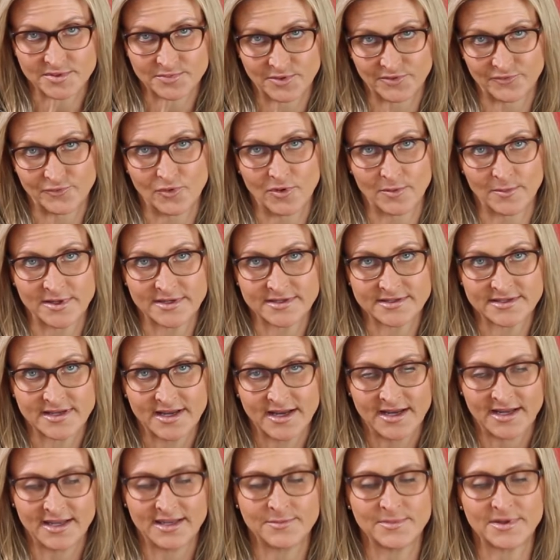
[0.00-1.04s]

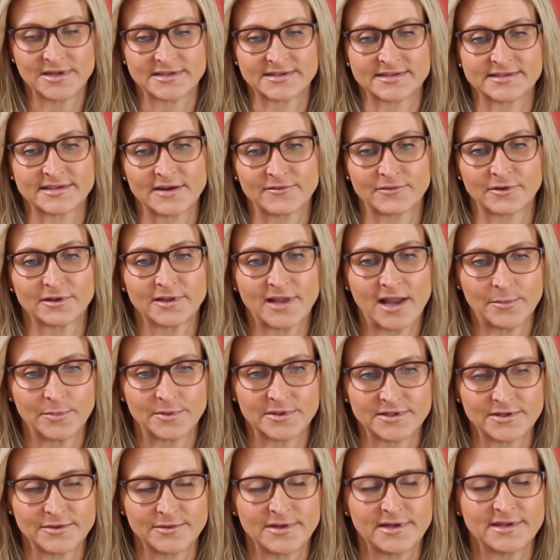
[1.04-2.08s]
performance. He missed several
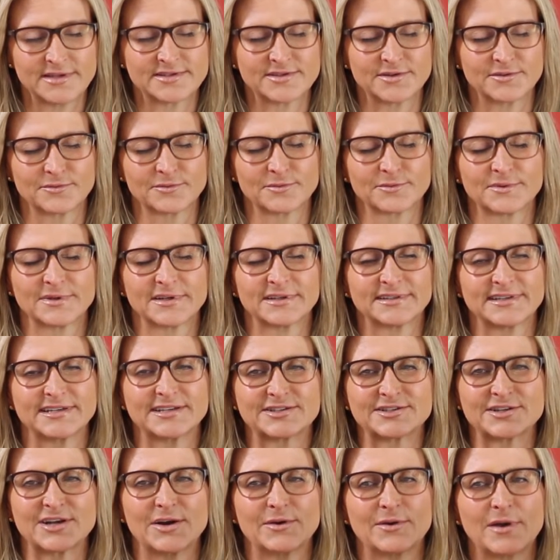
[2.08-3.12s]
opportunities to really
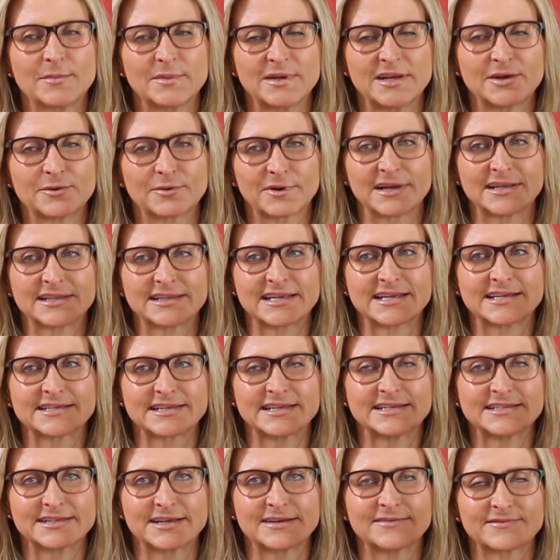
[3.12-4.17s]
show how many great things
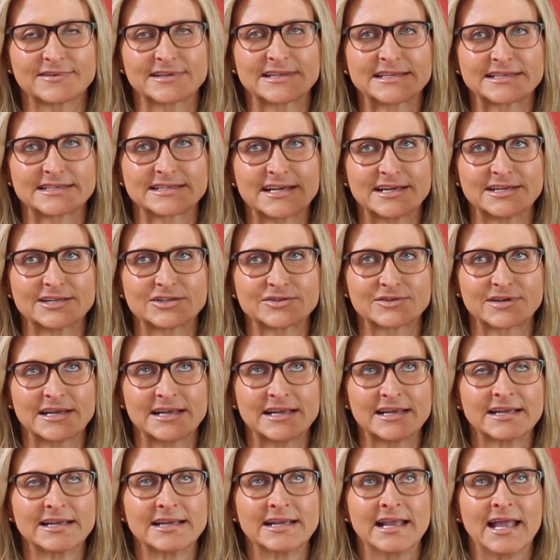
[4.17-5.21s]
he's done for this
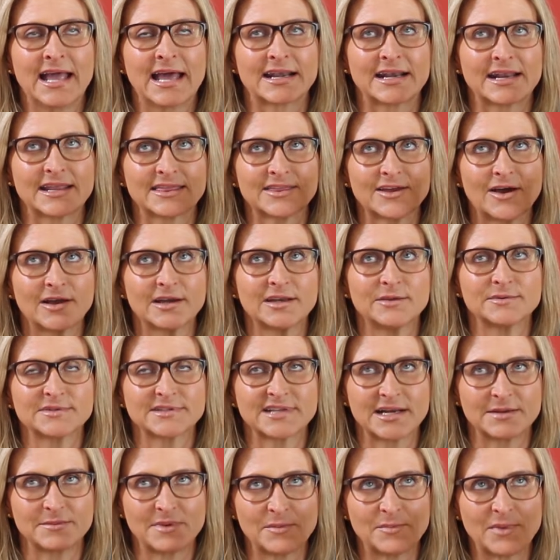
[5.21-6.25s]
country, and I thought he was
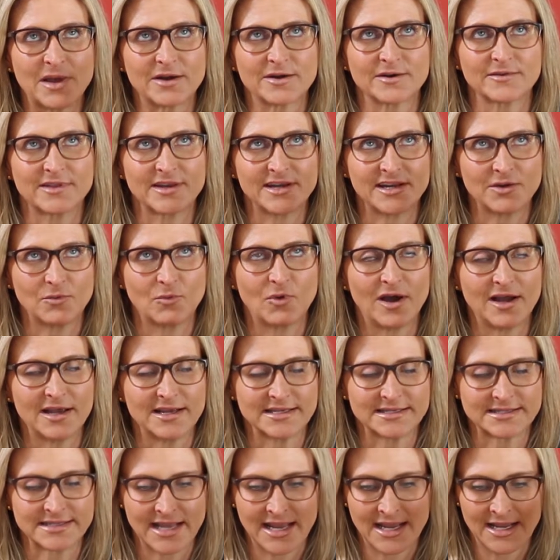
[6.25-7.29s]
going to be better than he
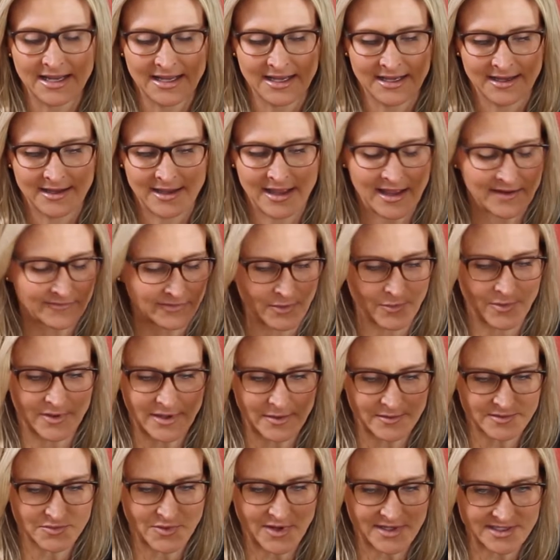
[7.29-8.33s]
was. Everyone
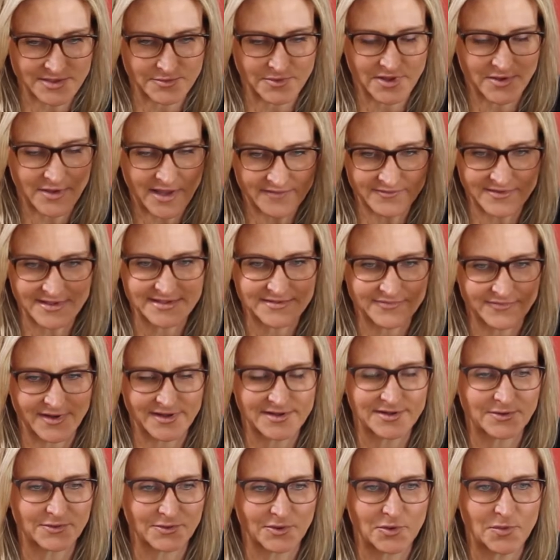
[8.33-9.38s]
I was watching with, I have this
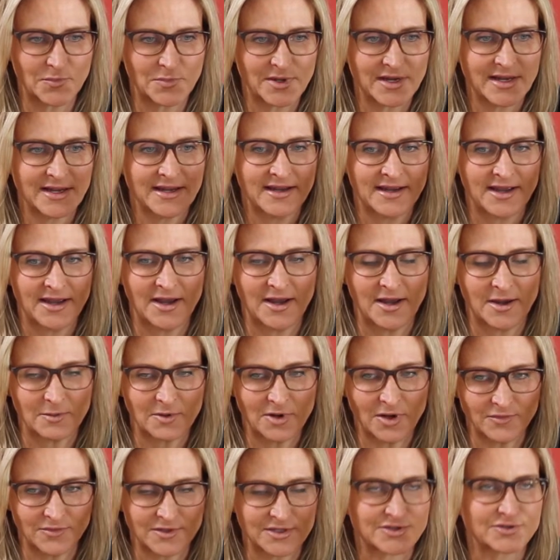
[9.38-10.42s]
fun group
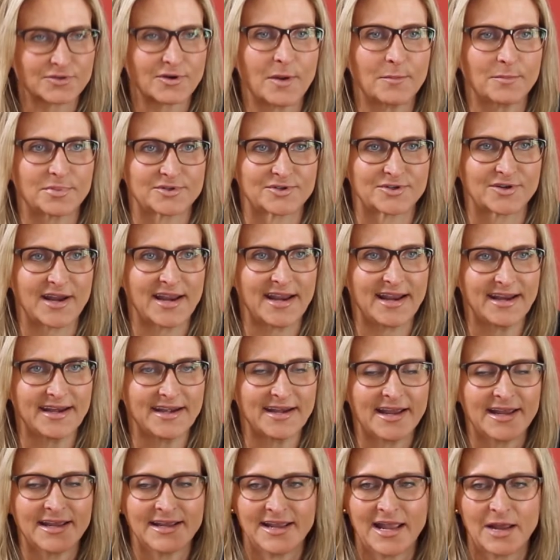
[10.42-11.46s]
called the Trump
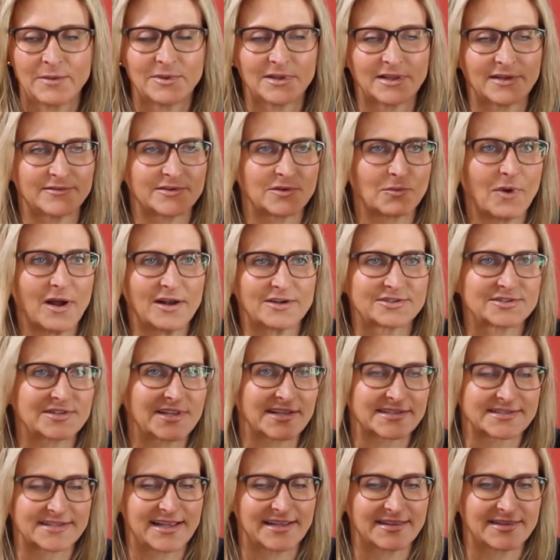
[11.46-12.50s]
Train, and we love to watch
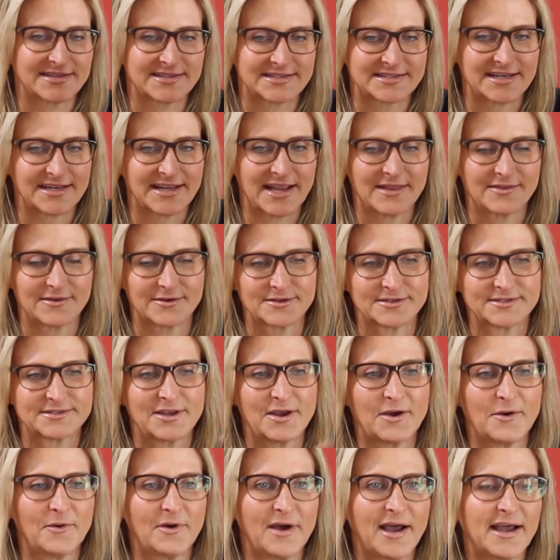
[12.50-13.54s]
things like this together.
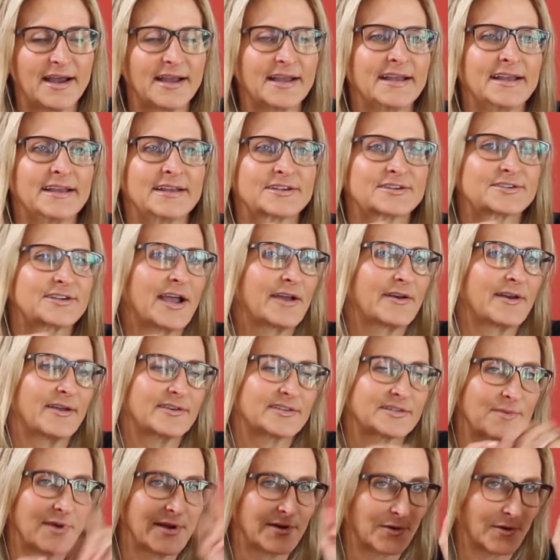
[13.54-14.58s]
So shout out
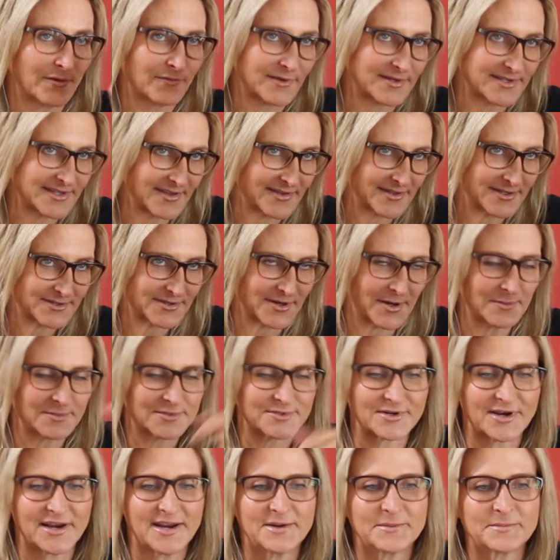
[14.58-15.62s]
to my girlfriends on the Trump
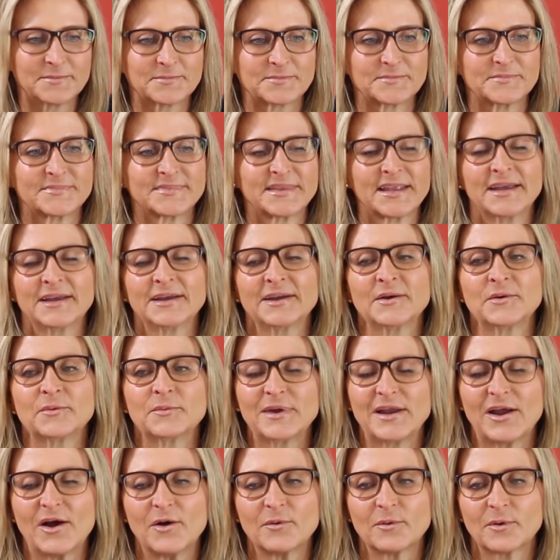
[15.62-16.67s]
Train.
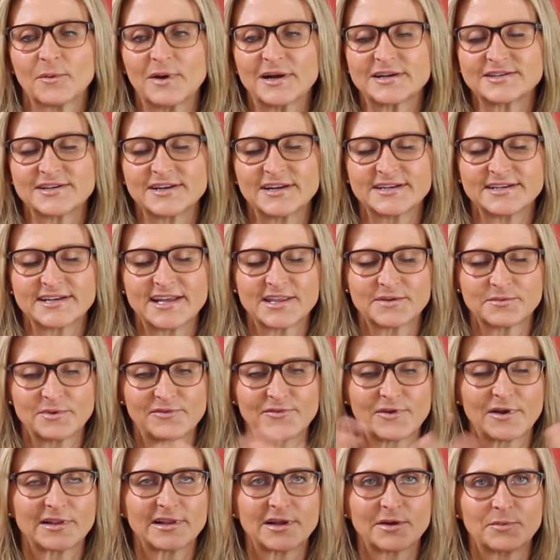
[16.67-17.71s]
We all were watching it together, and we
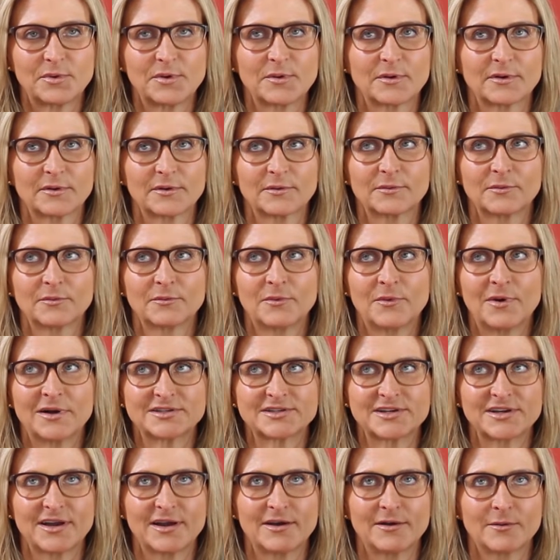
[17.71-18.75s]
felt like we were
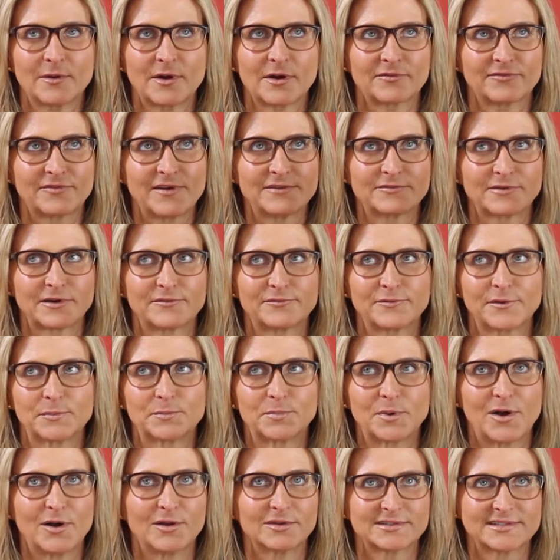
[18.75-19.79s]
watching our favorite
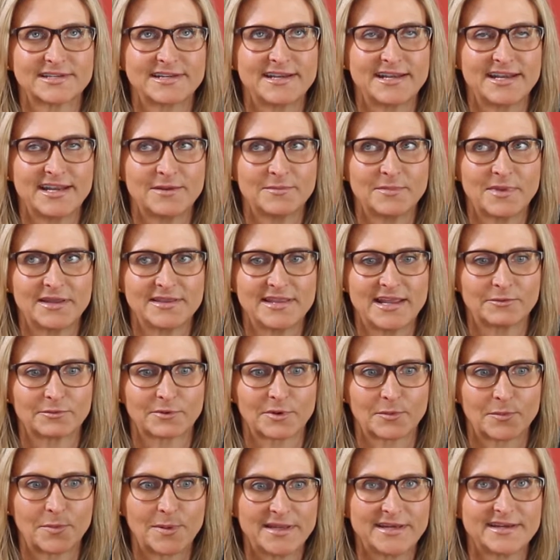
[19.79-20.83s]
football team, and they
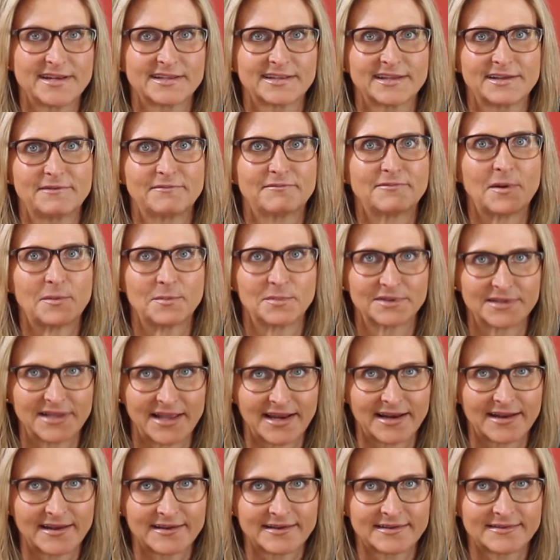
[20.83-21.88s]
were repeatedly
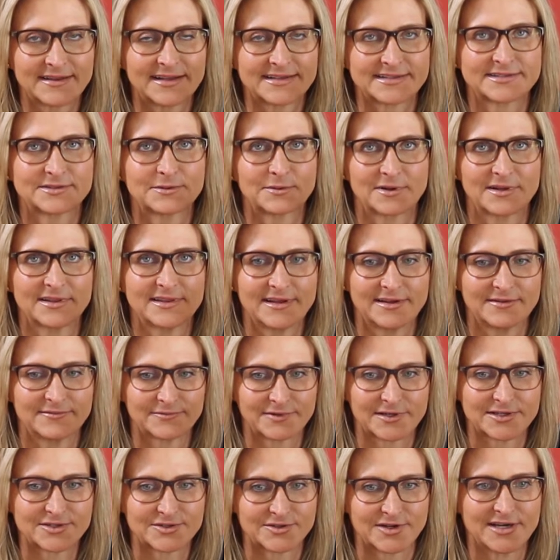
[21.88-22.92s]
fumbling. That's sort of the
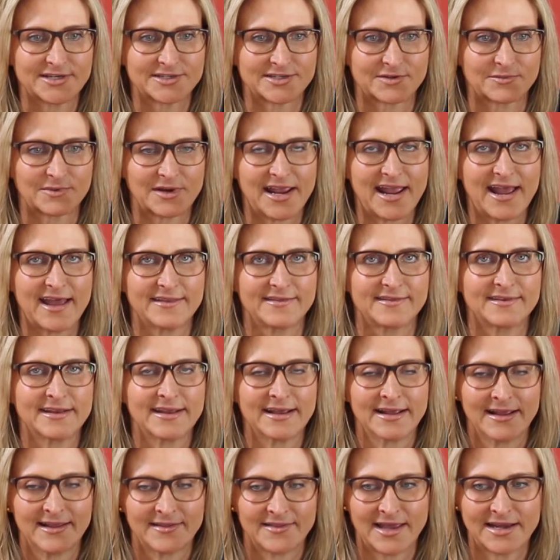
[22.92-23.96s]
frustration we had
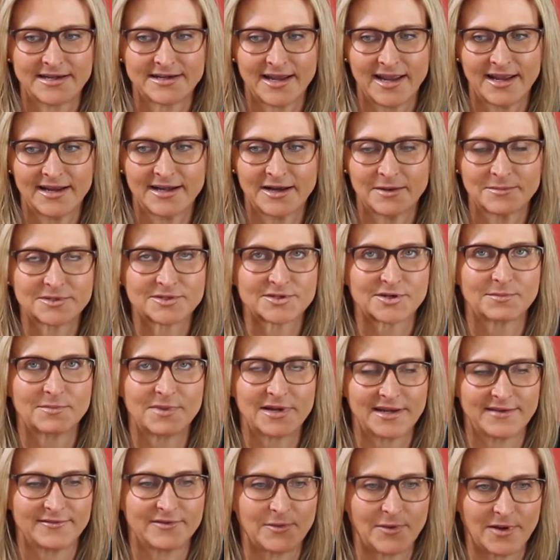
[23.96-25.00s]
that night. I'm sure
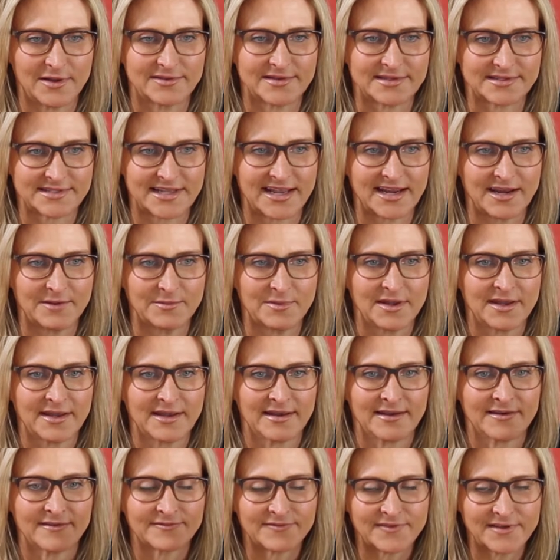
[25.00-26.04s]
many of you had the same
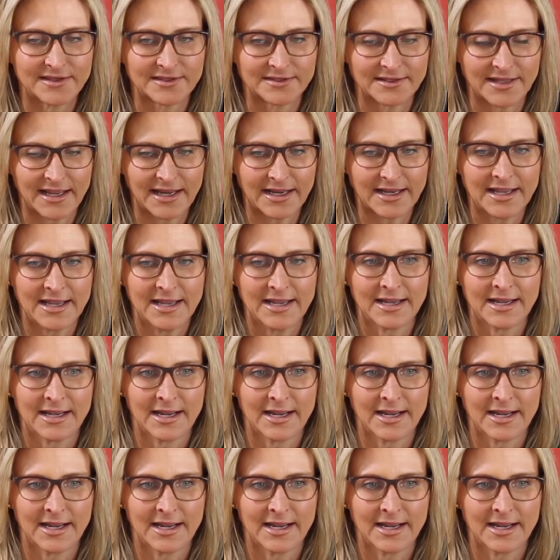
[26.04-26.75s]
feeling.